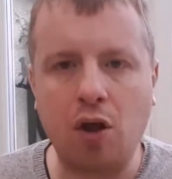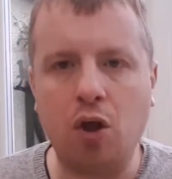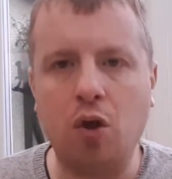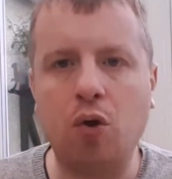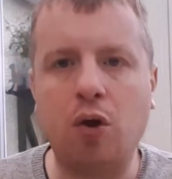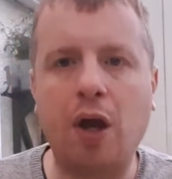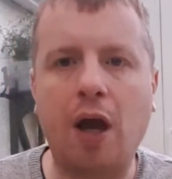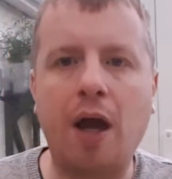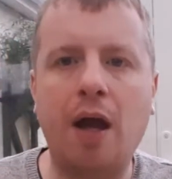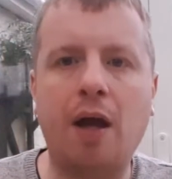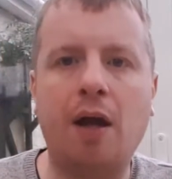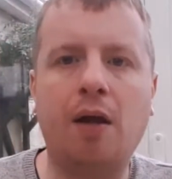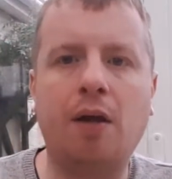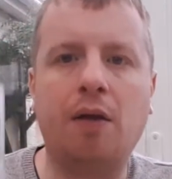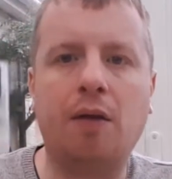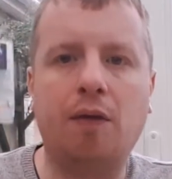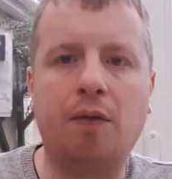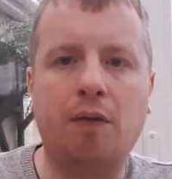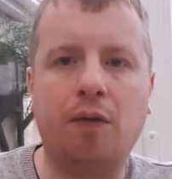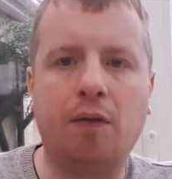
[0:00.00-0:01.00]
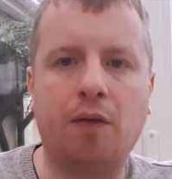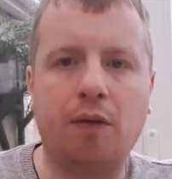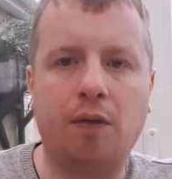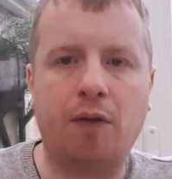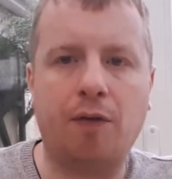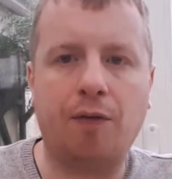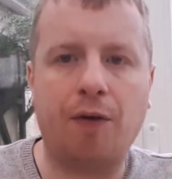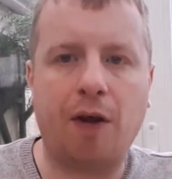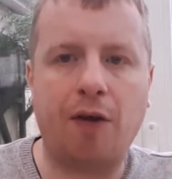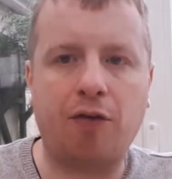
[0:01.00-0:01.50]
you get
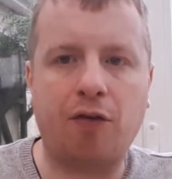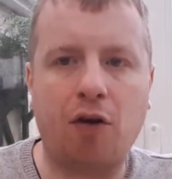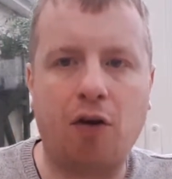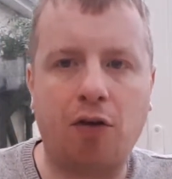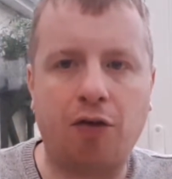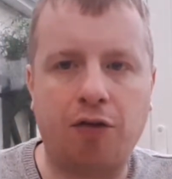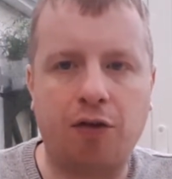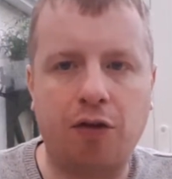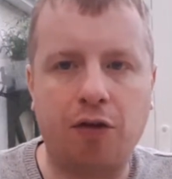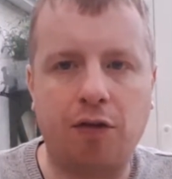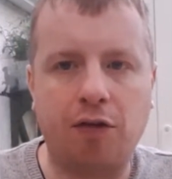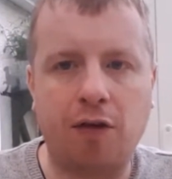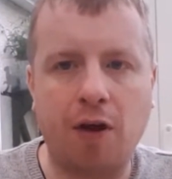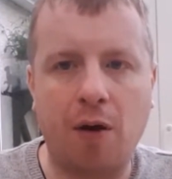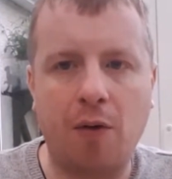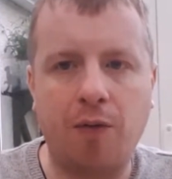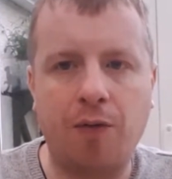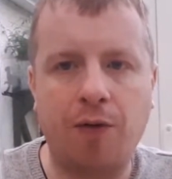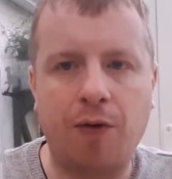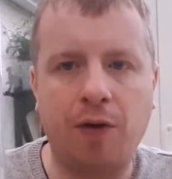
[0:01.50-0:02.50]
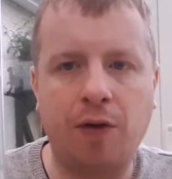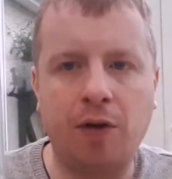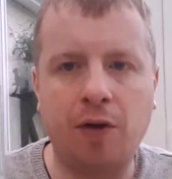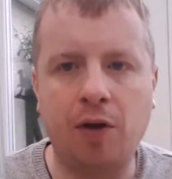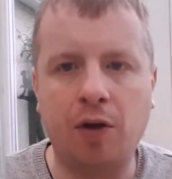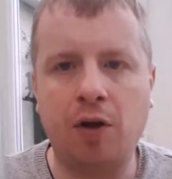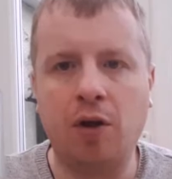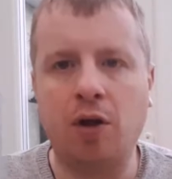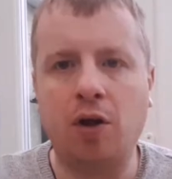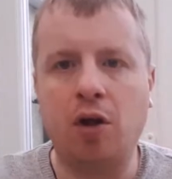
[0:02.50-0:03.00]
the flash cartridge itself,
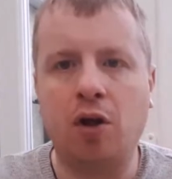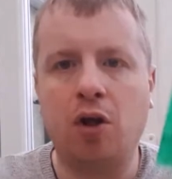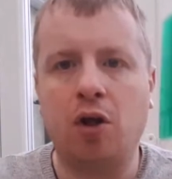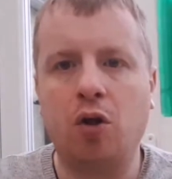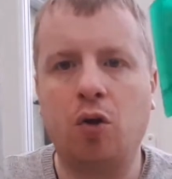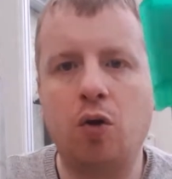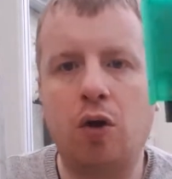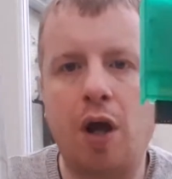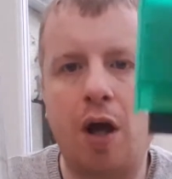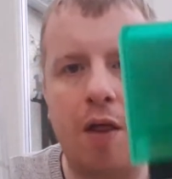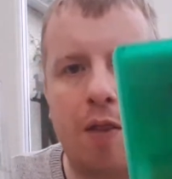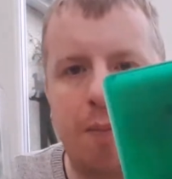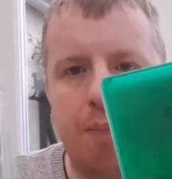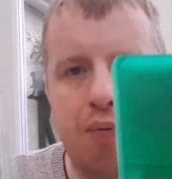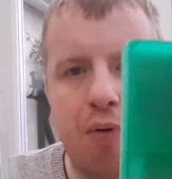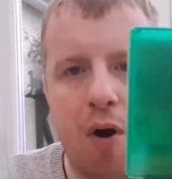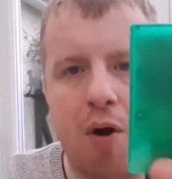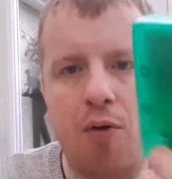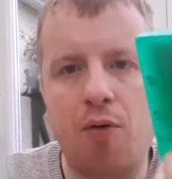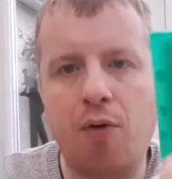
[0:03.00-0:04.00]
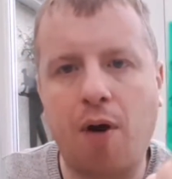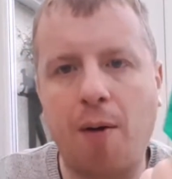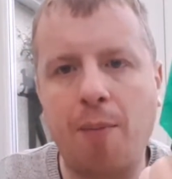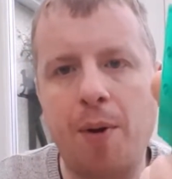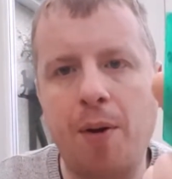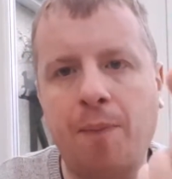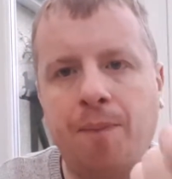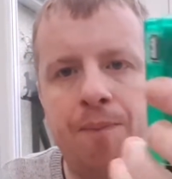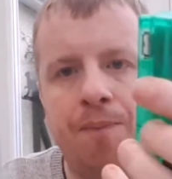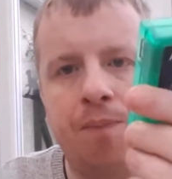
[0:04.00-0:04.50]
you get the
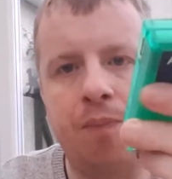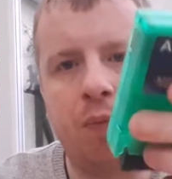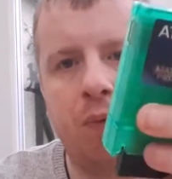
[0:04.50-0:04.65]
programmer,